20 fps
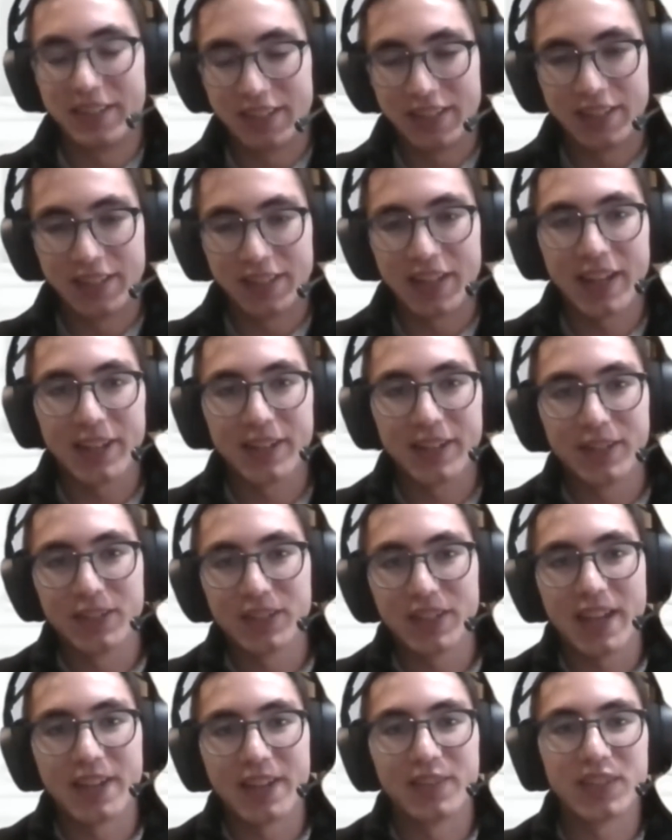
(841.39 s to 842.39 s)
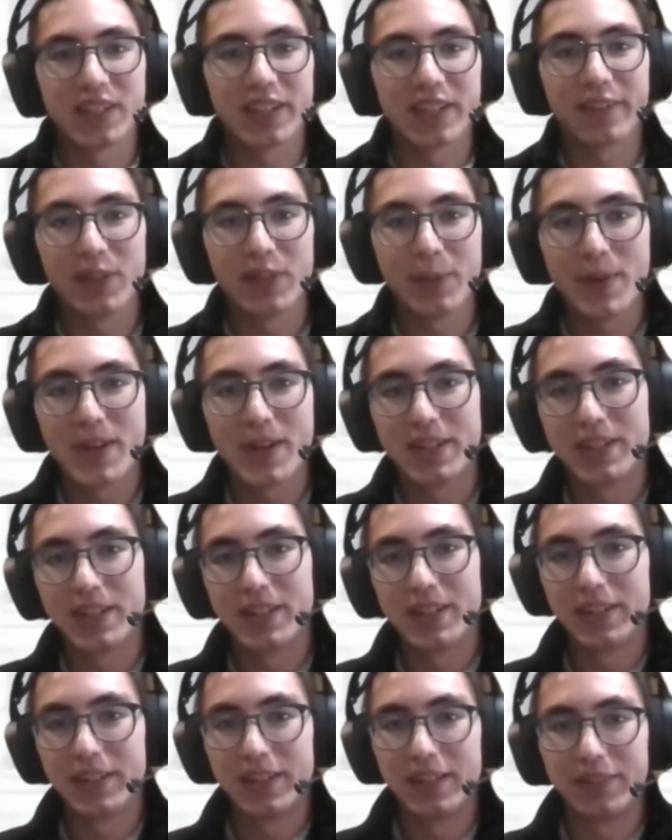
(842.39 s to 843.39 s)
The attackers kind of just like flip on
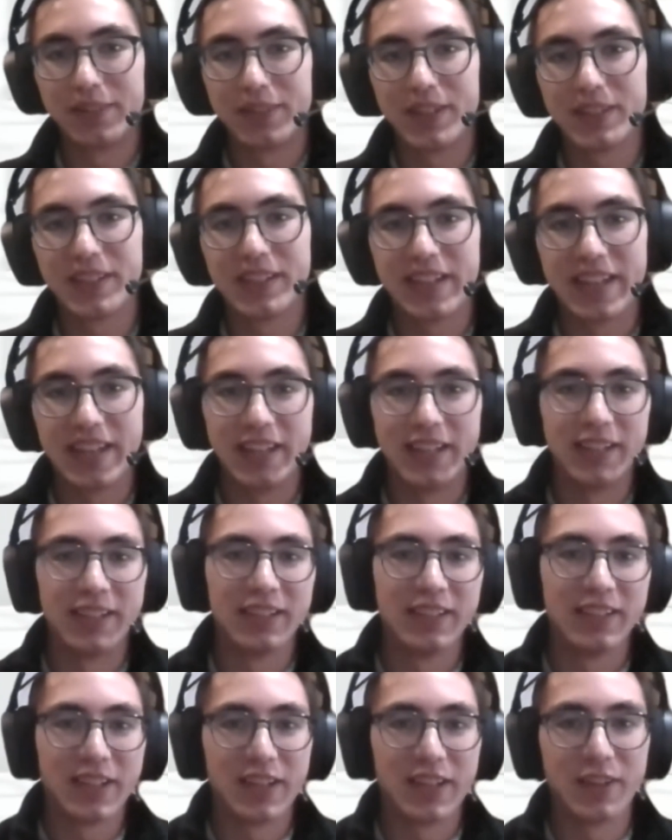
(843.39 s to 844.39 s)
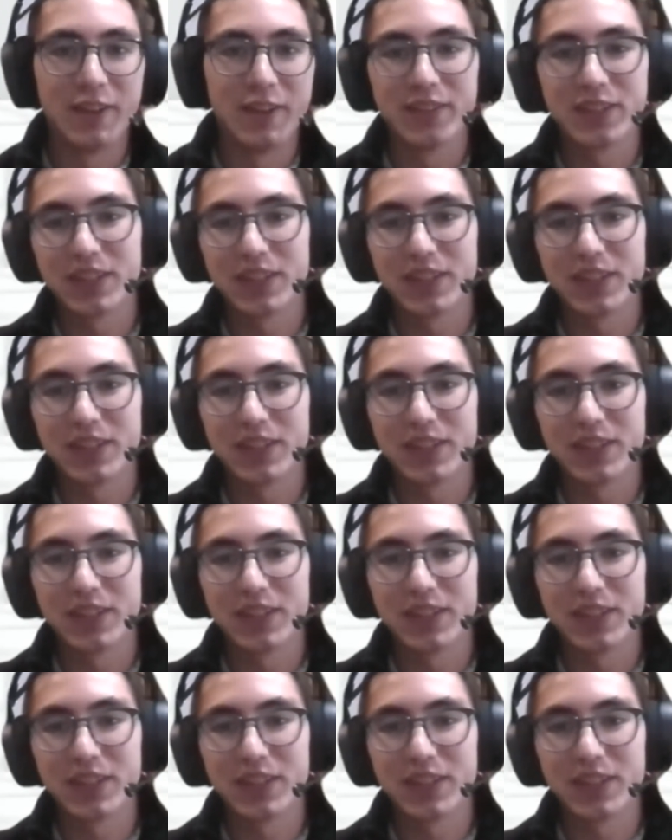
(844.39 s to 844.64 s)
a floodgate, and all of a